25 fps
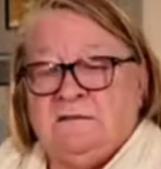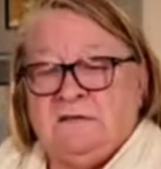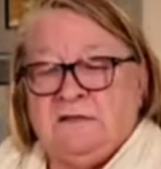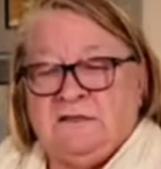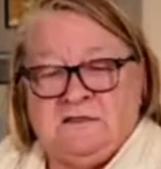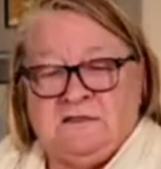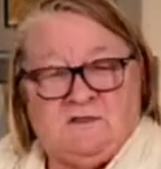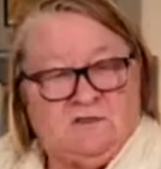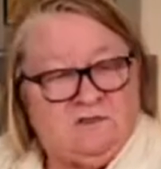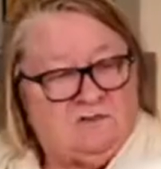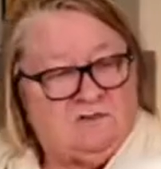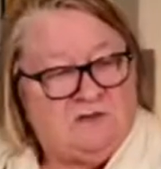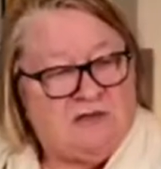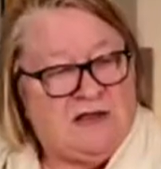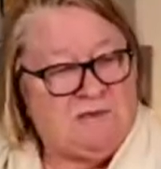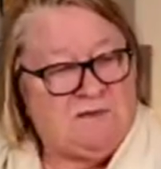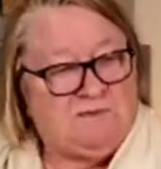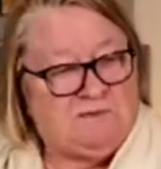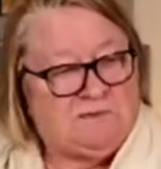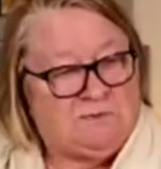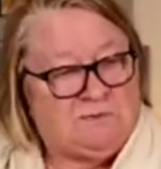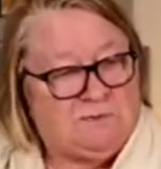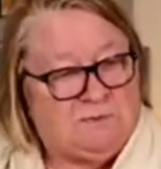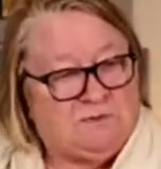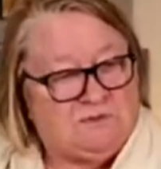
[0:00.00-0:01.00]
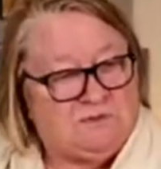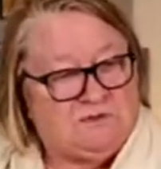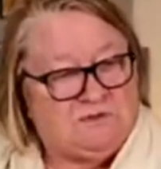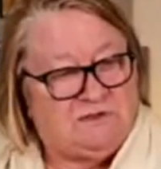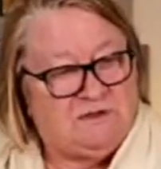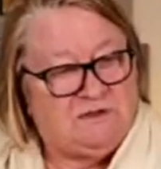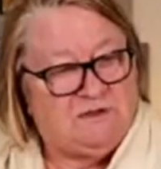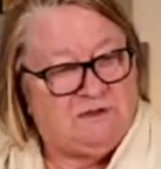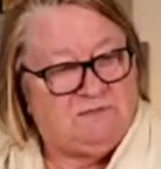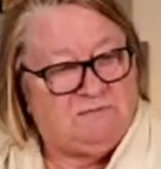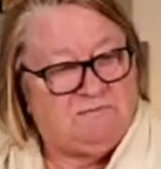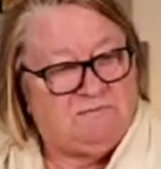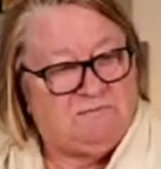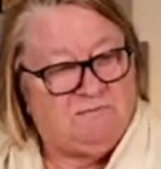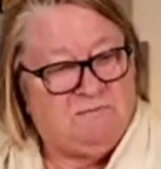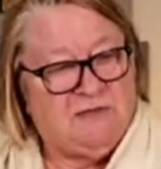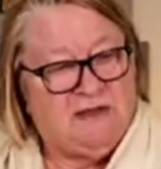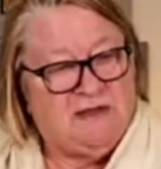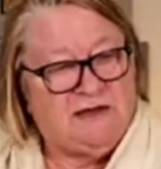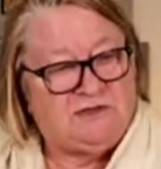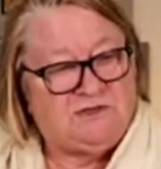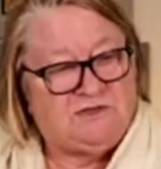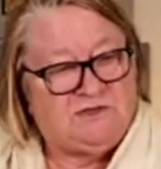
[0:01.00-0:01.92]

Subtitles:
It's 2 tablespoons, so I might